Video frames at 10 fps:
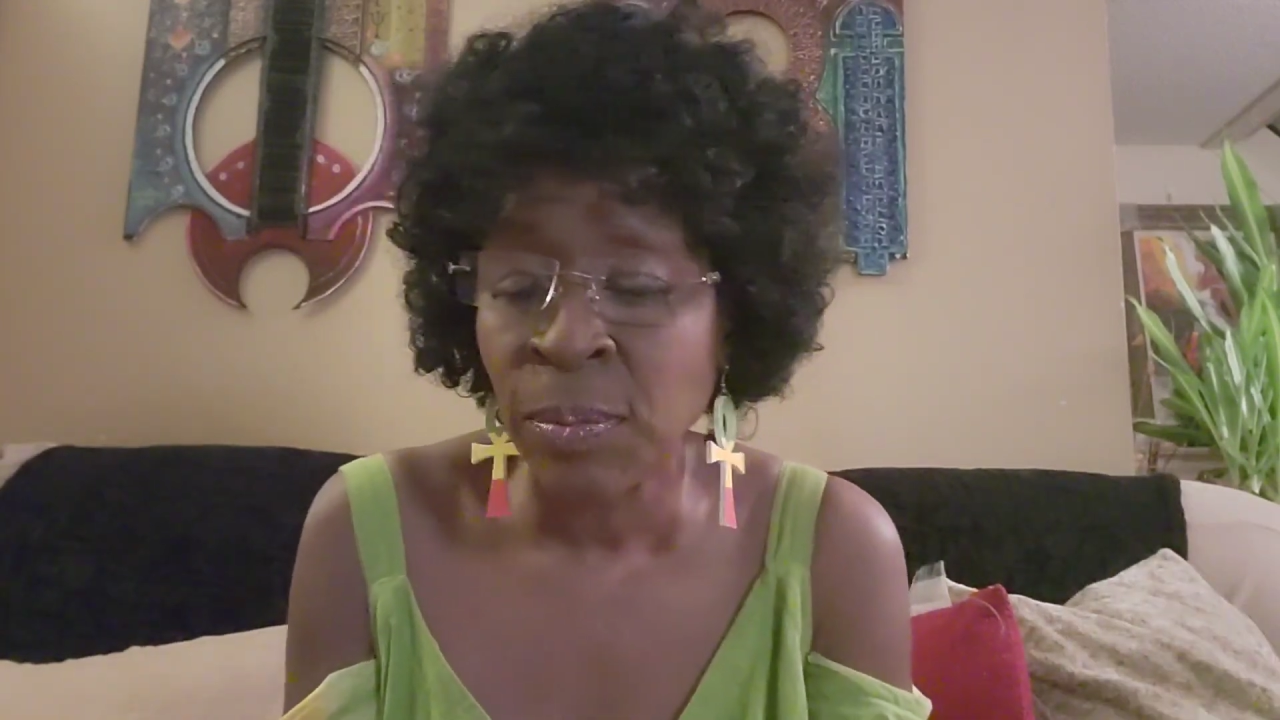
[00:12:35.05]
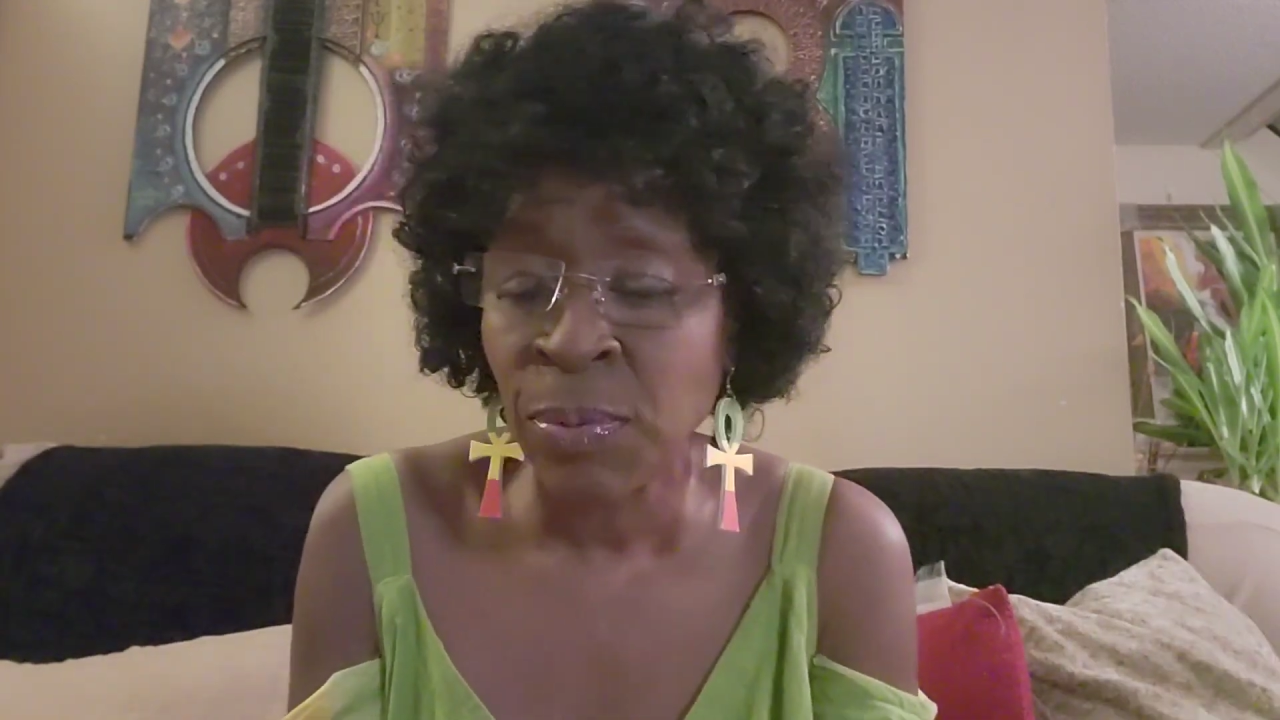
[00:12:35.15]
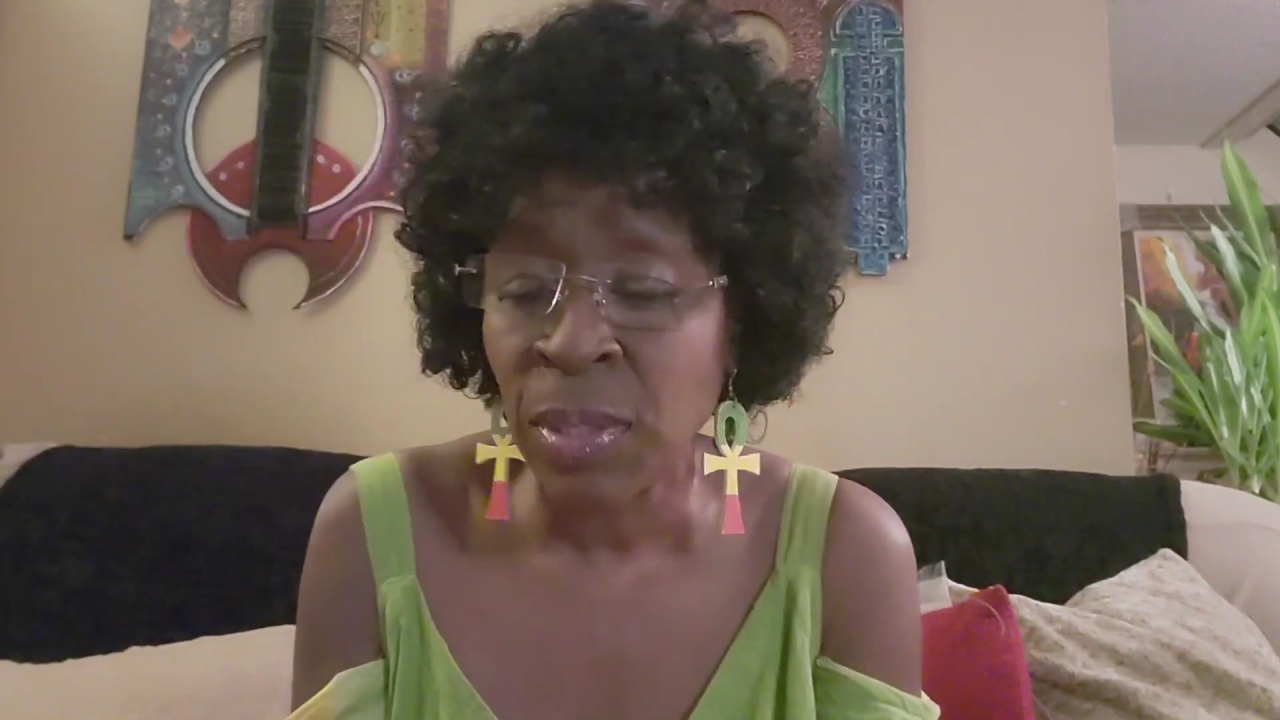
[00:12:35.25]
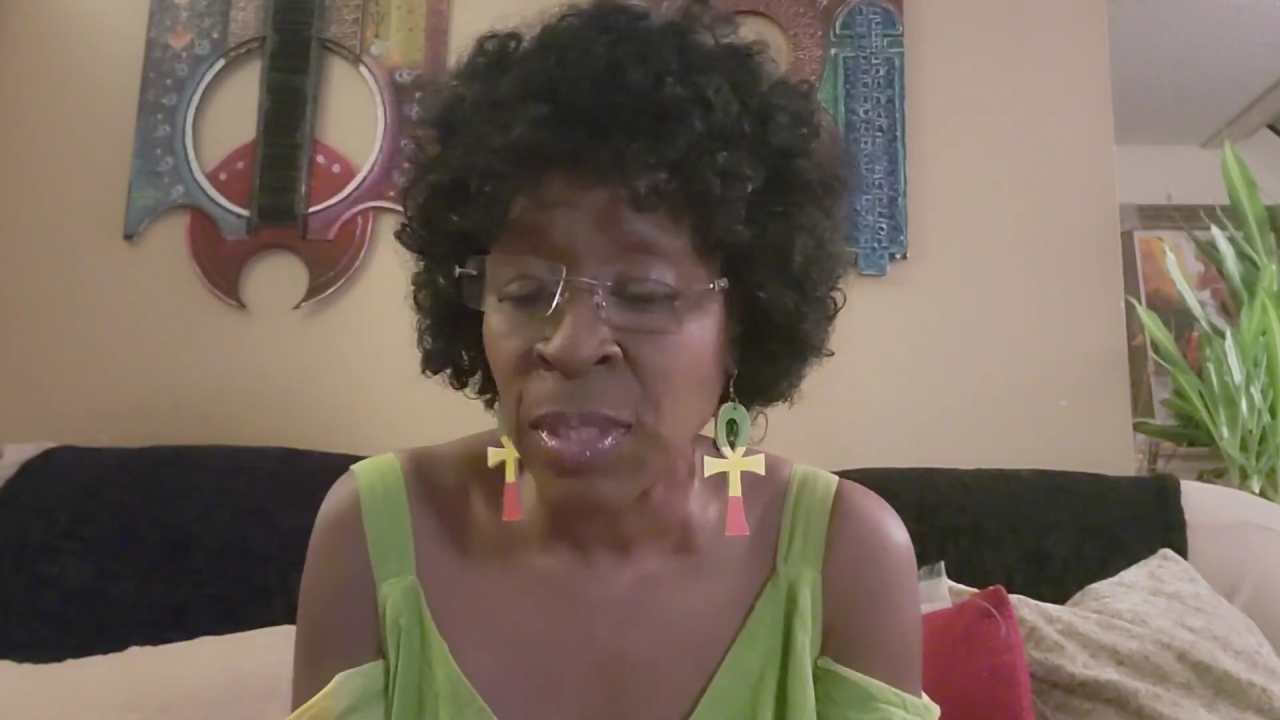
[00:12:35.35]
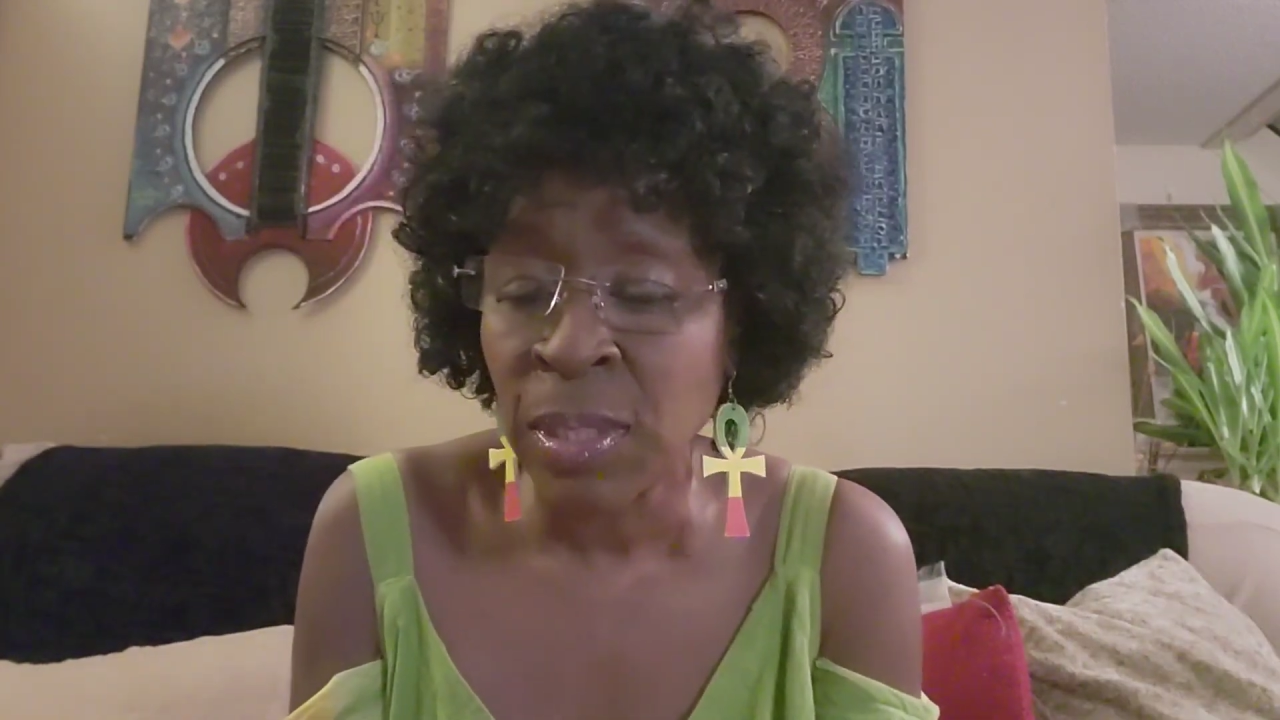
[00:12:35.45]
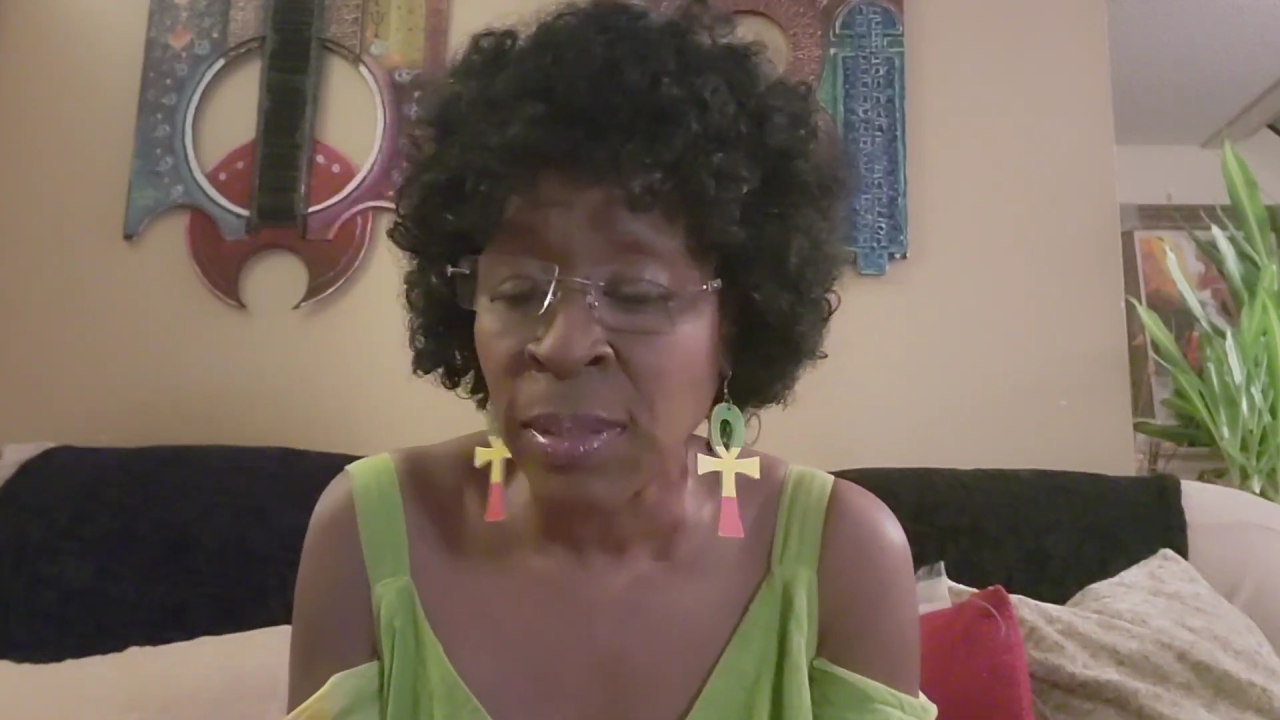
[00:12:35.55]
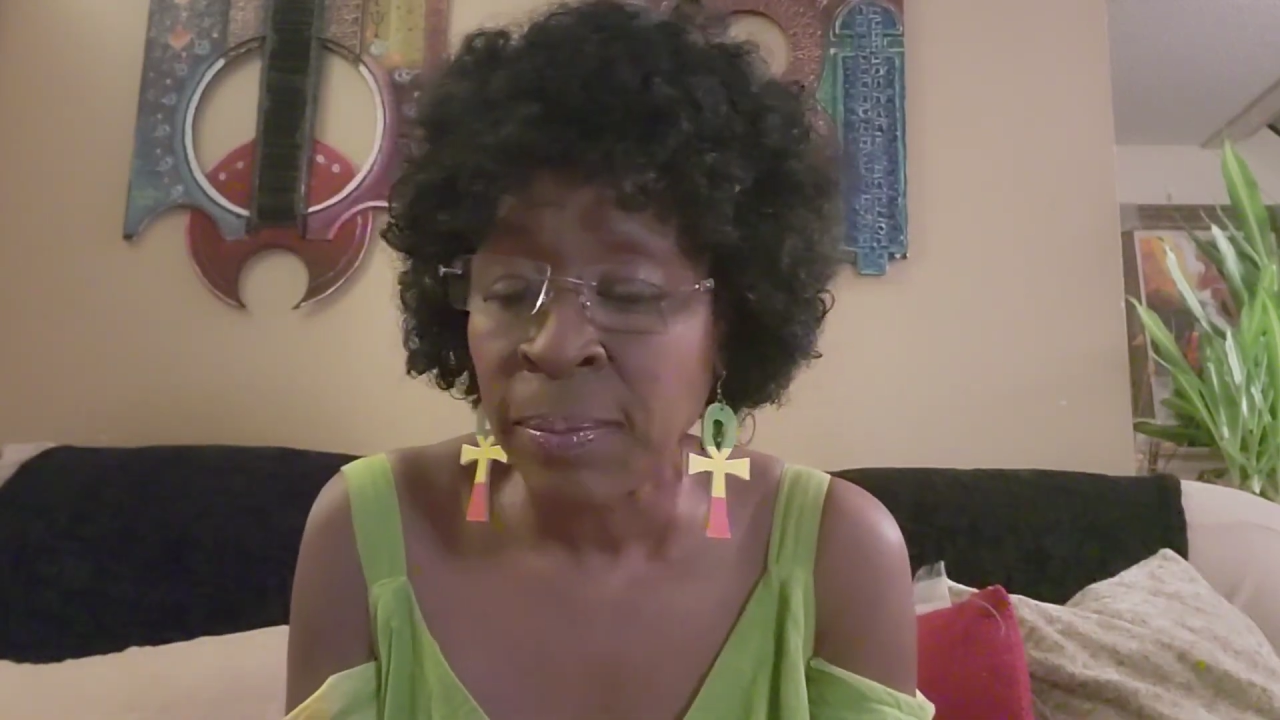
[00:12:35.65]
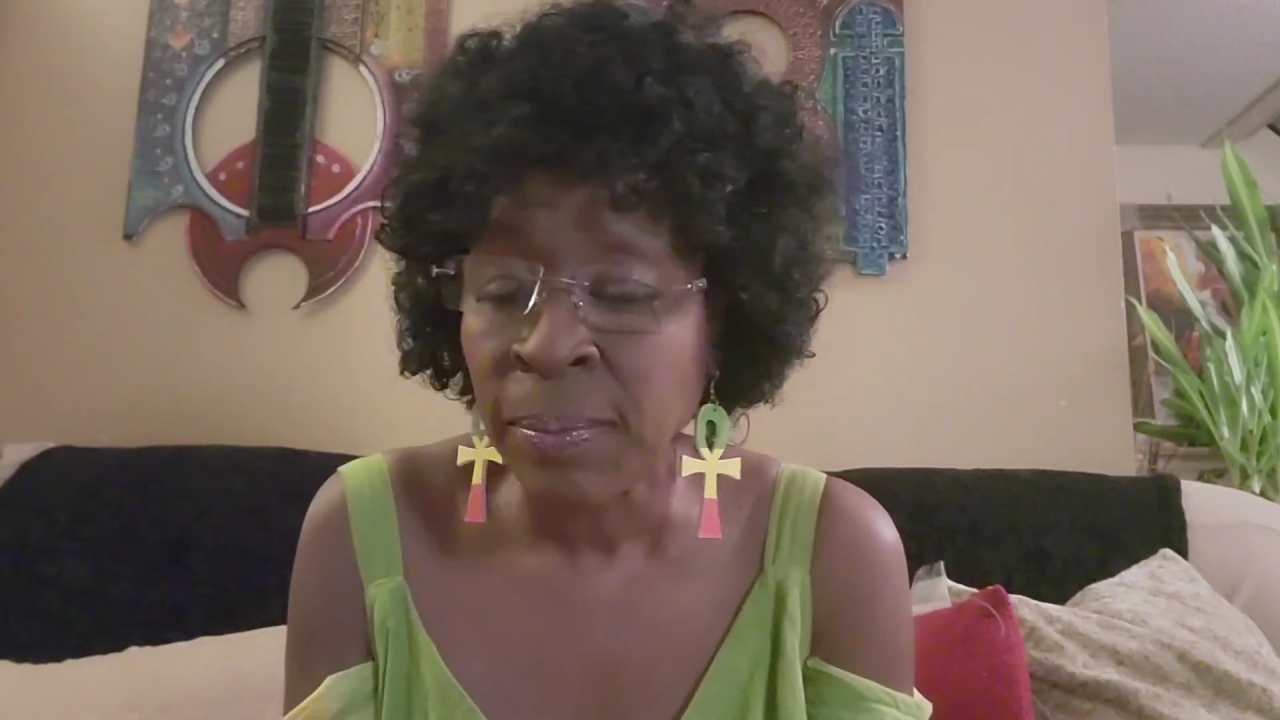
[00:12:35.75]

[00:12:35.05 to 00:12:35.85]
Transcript: Brothers